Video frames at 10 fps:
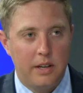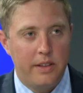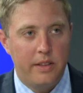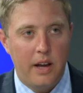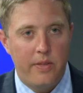
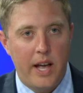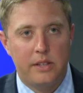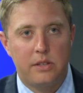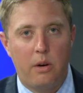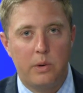And, and
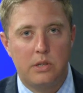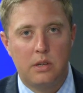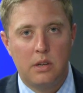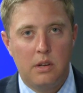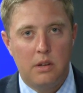that's always,
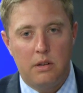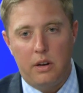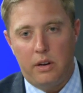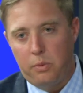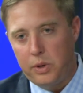
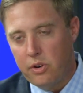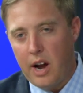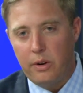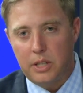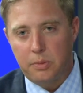we
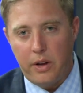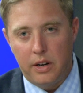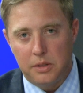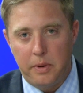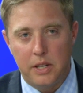try to explain it
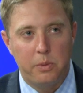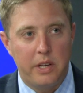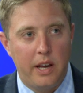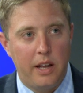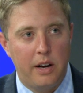as best we
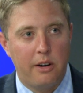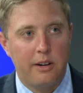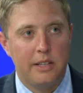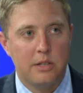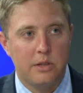can in our
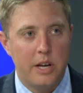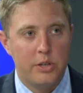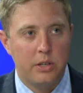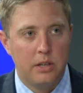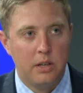
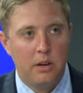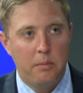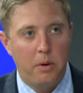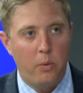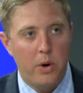consultation,
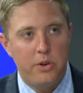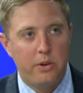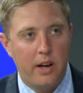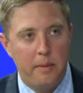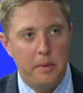but when you
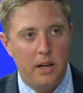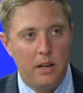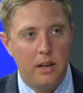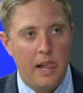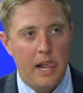come
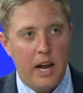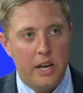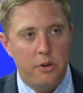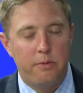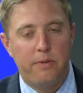in
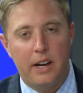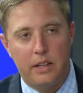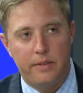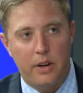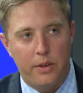and you
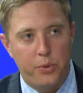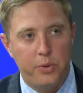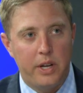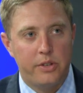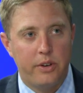finally have gone
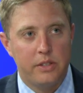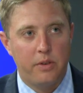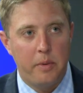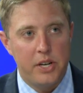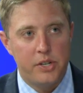through that
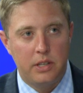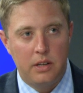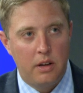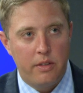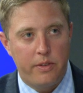transformation,
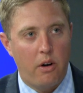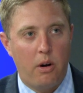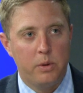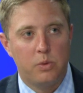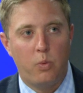they're
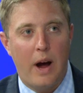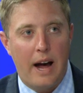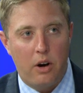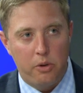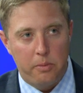always
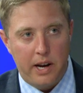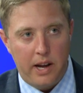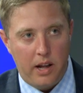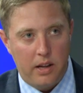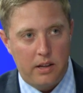wowed by
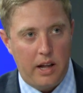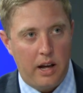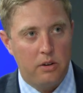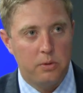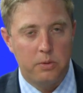
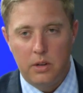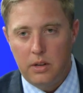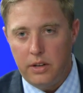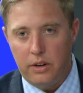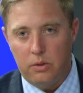how,
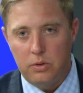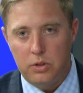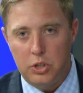you know,